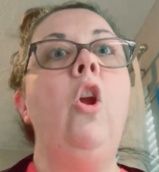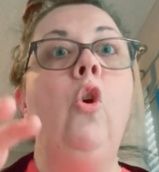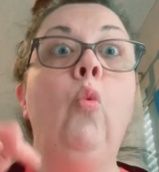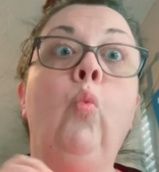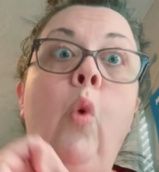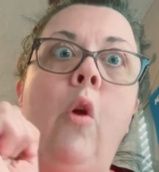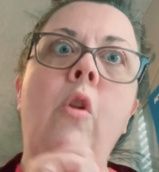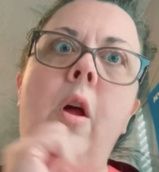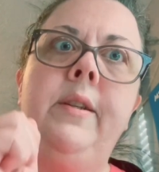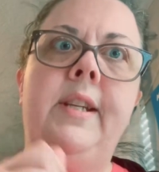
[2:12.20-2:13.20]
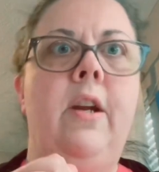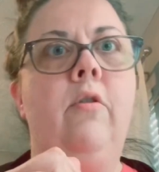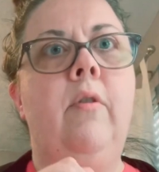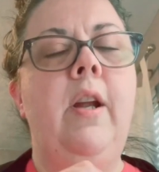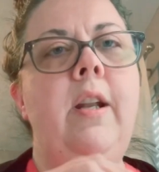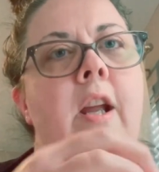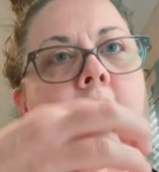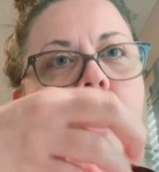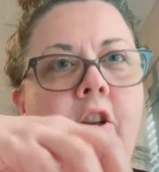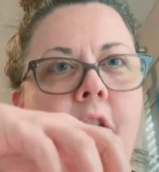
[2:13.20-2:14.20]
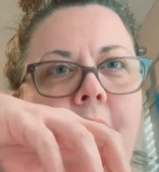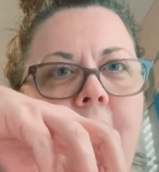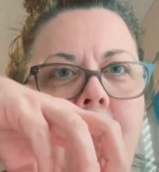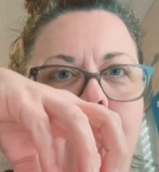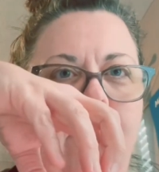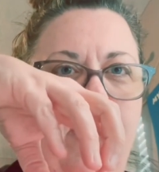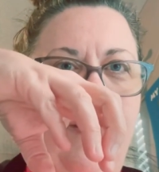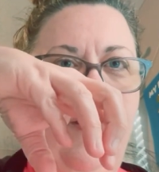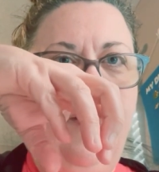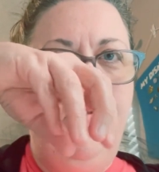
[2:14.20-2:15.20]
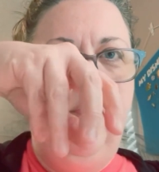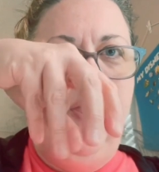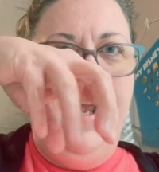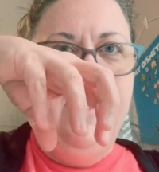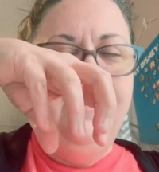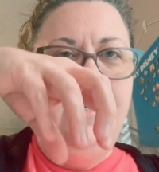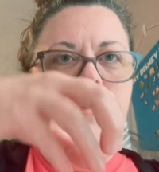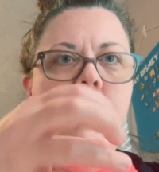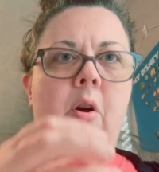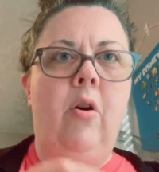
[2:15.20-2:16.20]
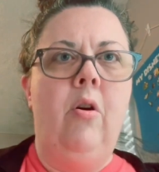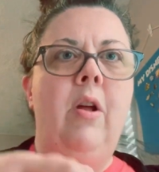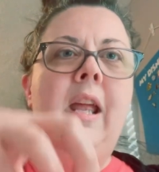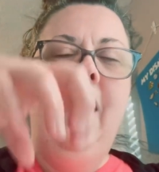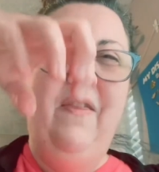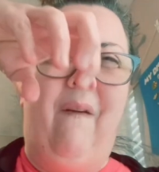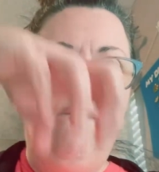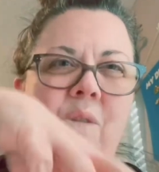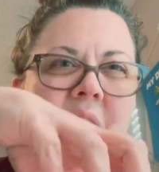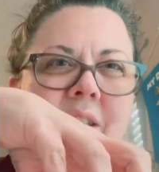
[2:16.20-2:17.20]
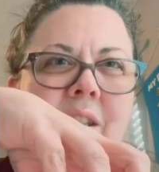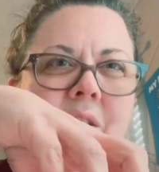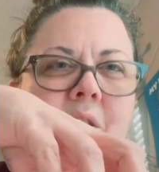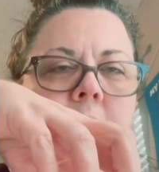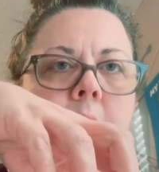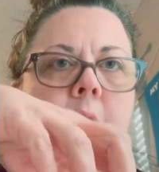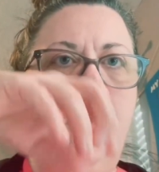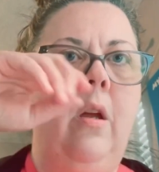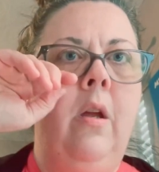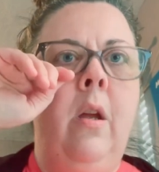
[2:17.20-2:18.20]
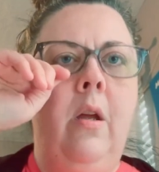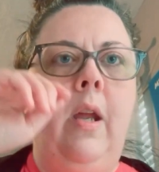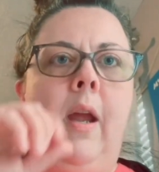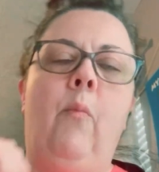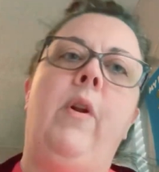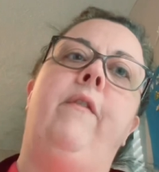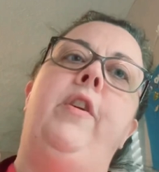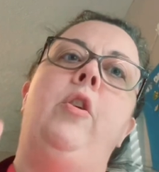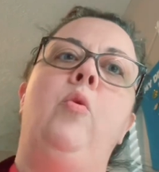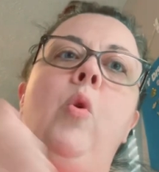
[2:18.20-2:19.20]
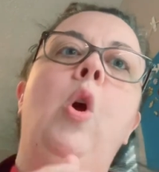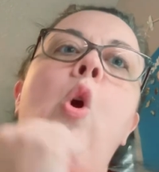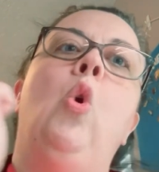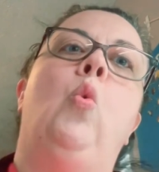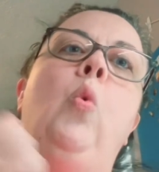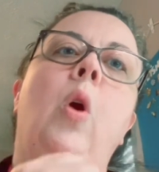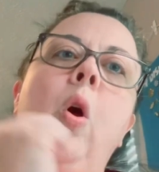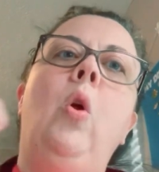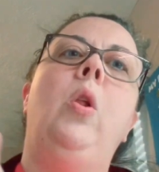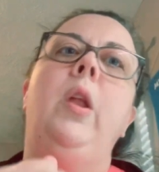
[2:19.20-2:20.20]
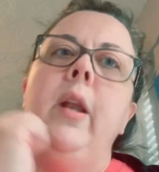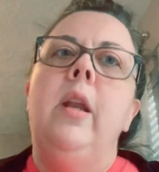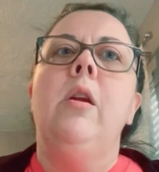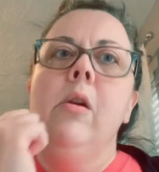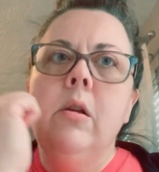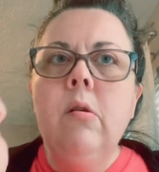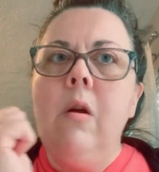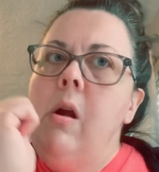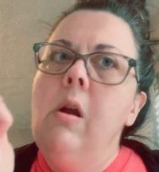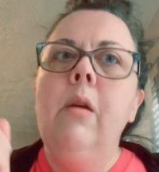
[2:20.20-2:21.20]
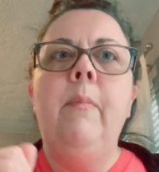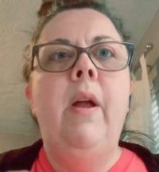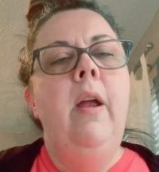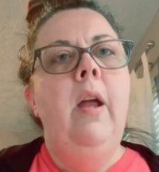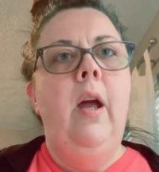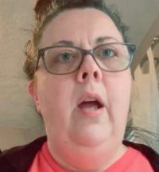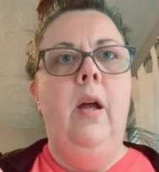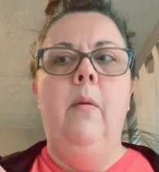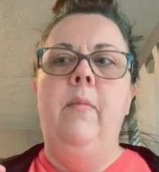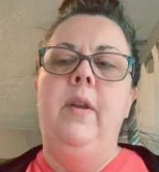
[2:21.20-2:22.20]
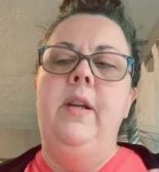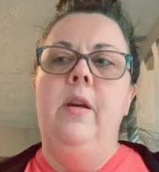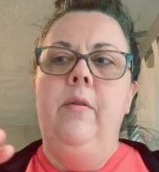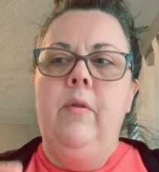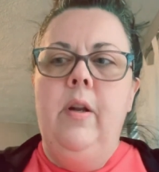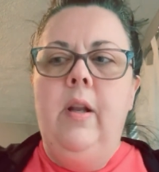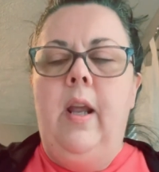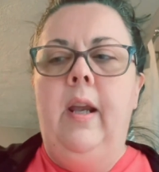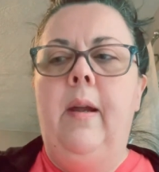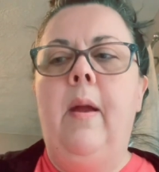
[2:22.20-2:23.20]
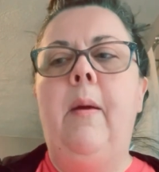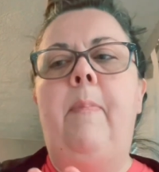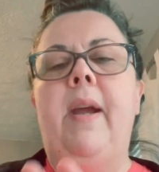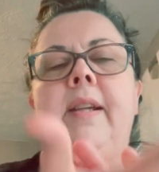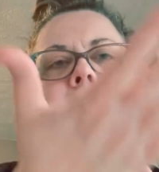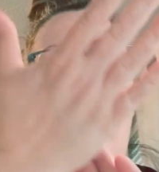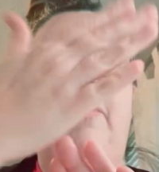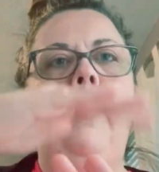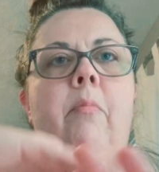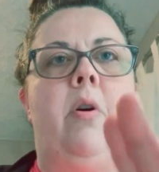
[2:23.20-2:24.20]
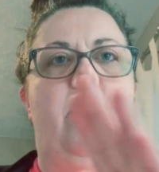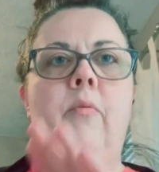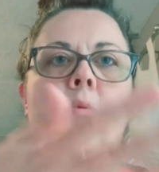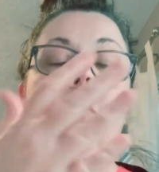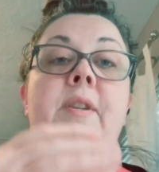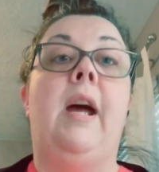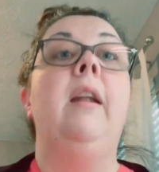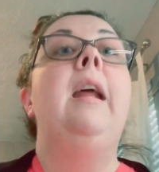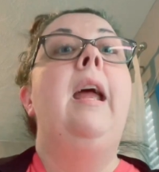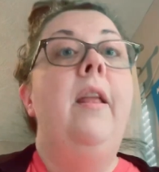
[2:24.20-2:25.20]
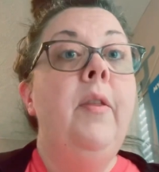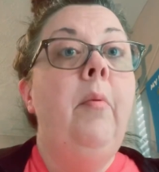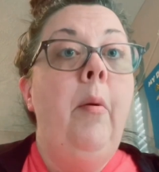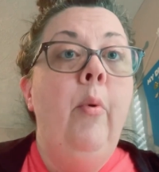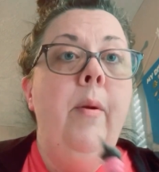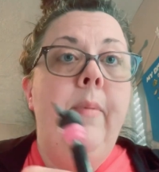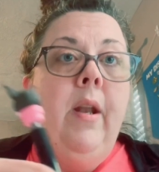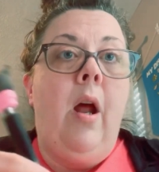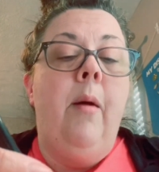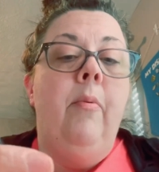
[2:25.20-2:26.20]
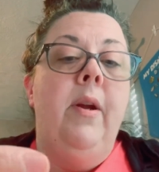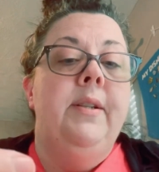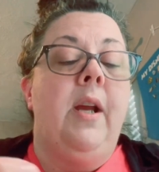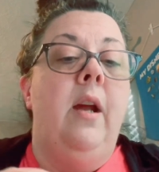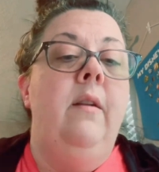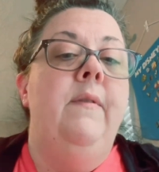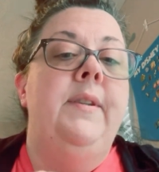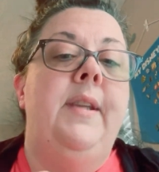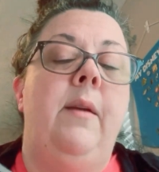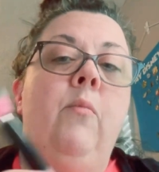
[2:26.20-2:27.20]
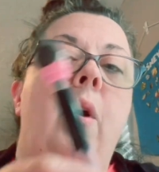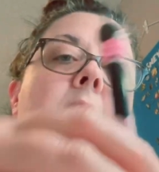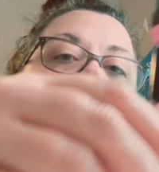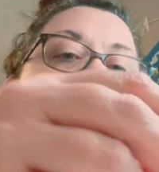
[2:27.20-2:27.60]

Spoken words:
roll-on deodorant, you know how they have like the little plastic ball that fits into and whenever you roll it in your underarm, the deodorant picks up on the ball and rolls out. The ballpoint pen operates kind of the same way,